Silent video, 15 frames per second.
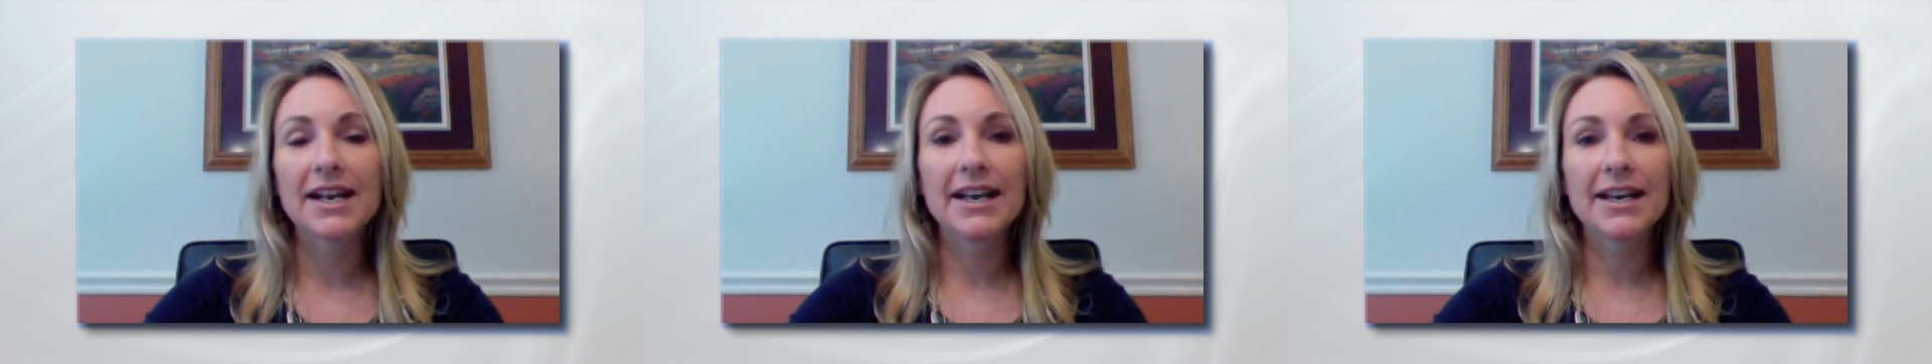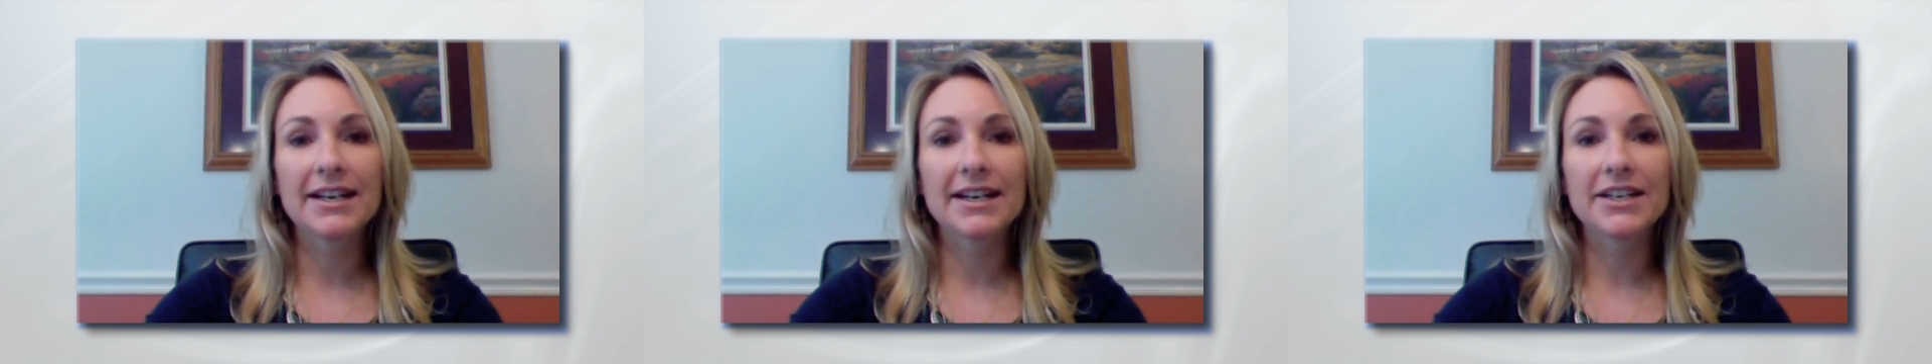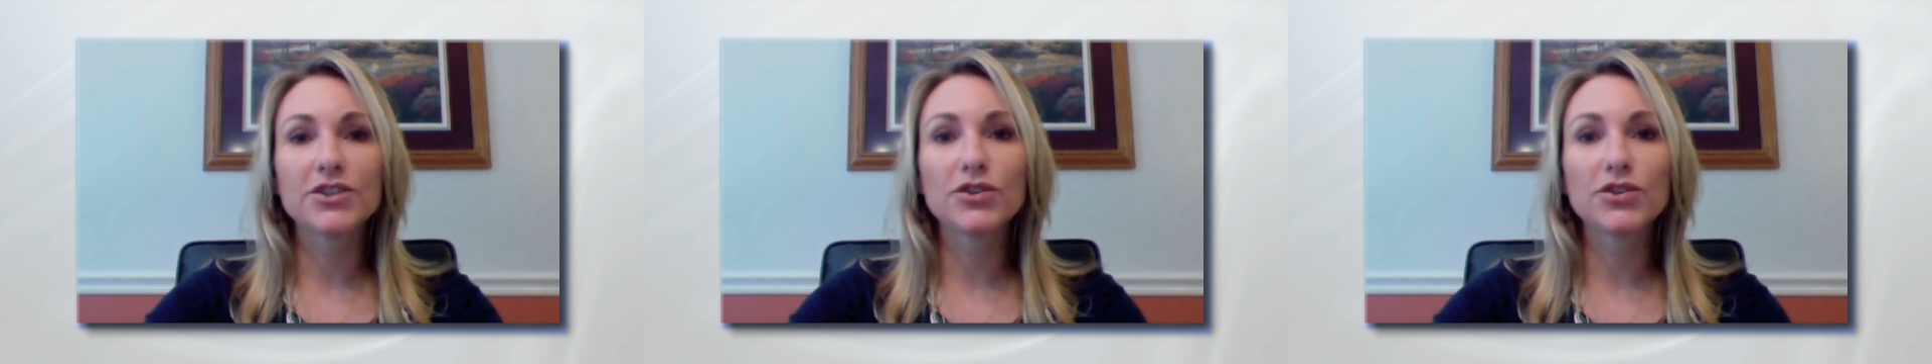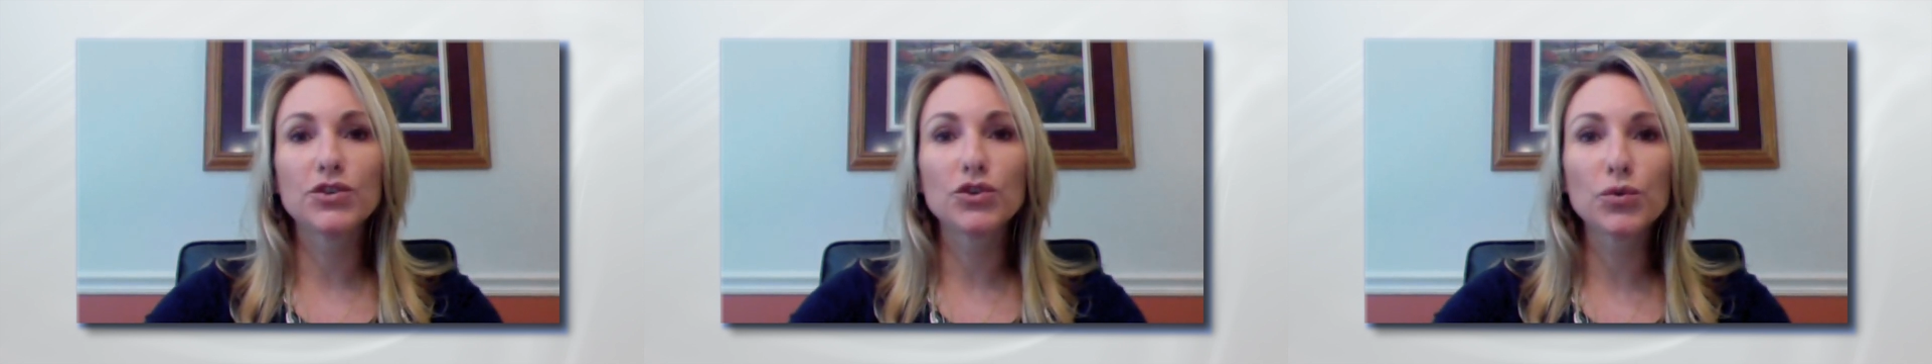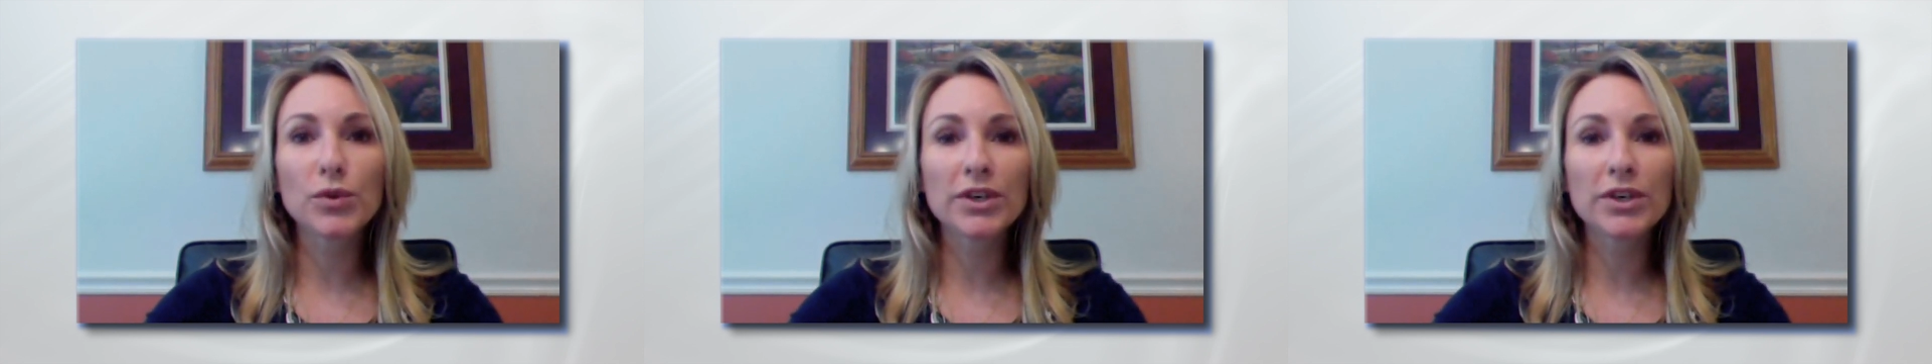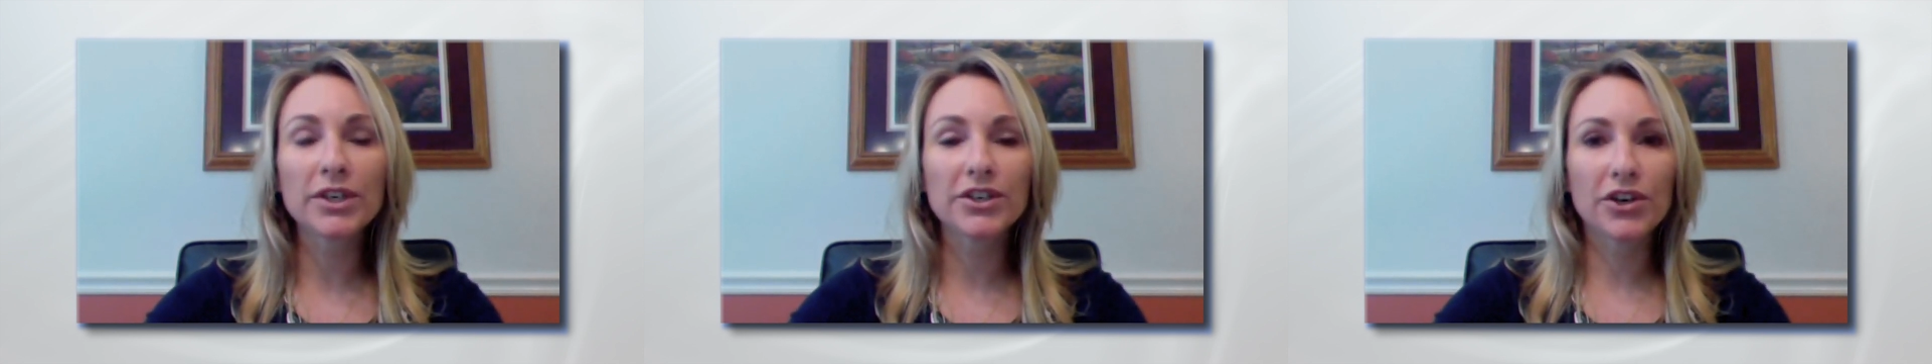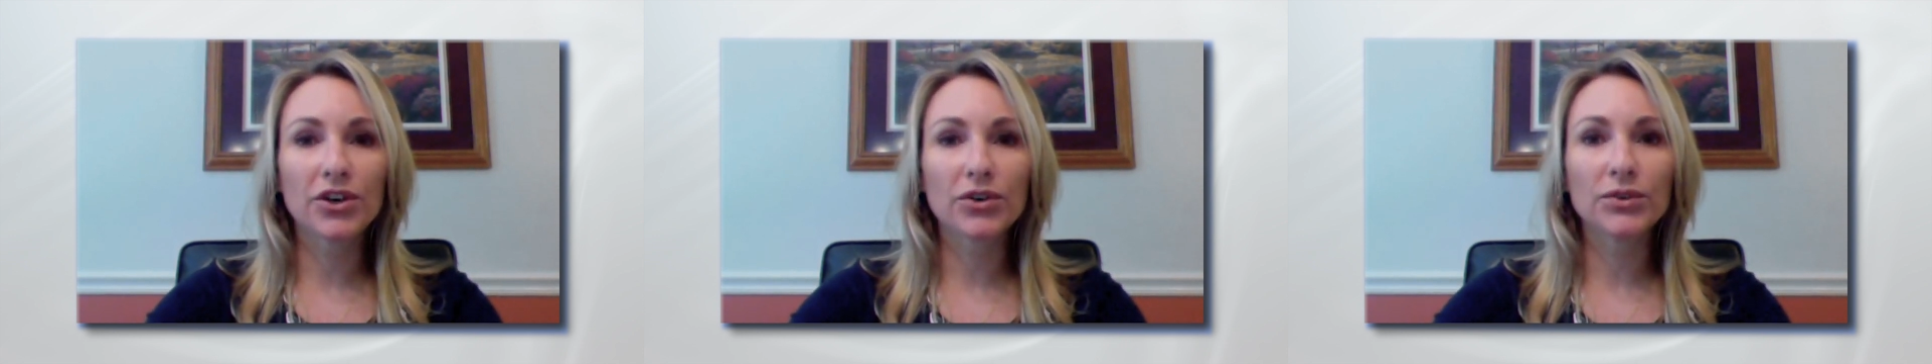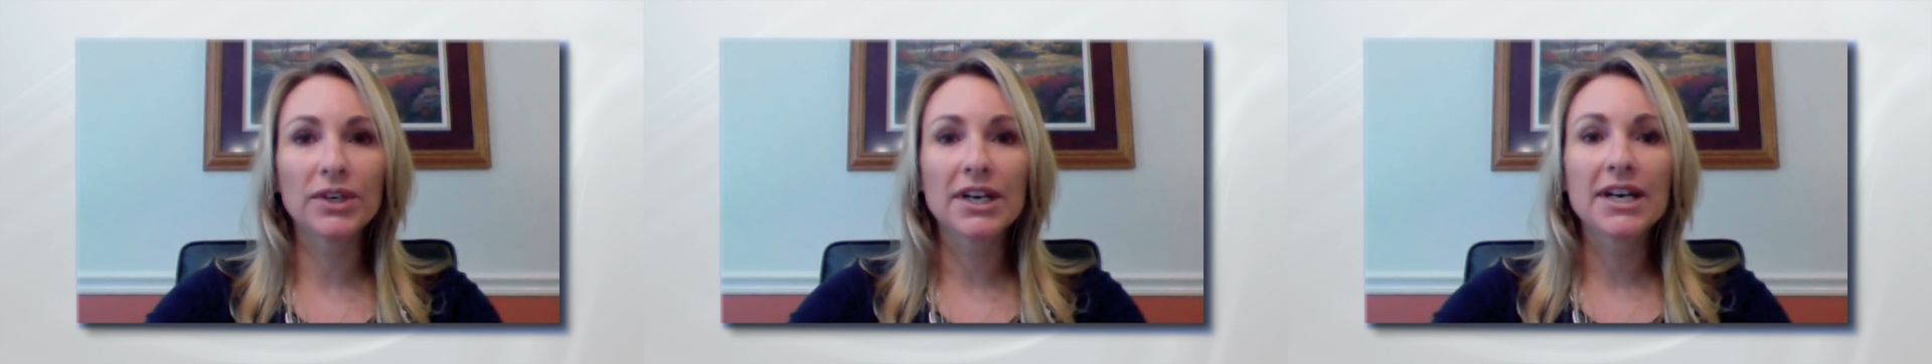And I do want to
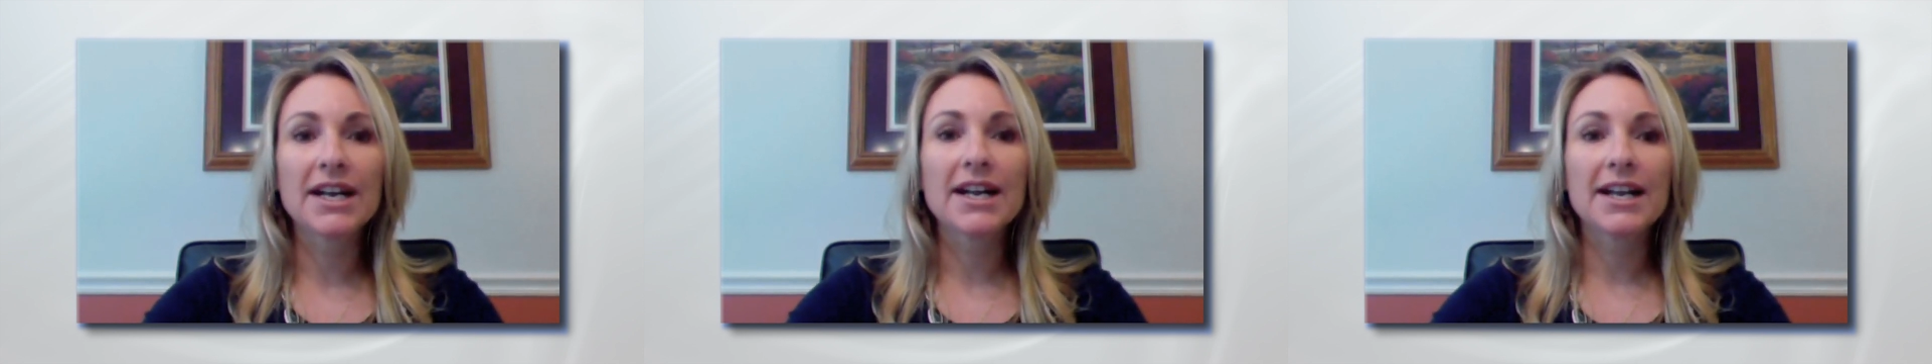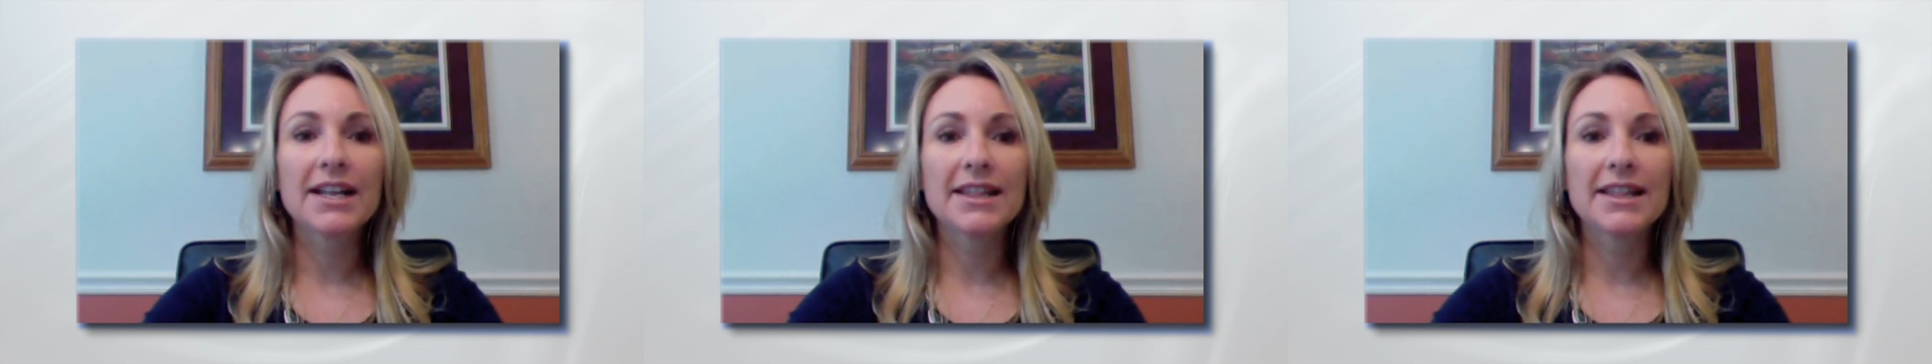note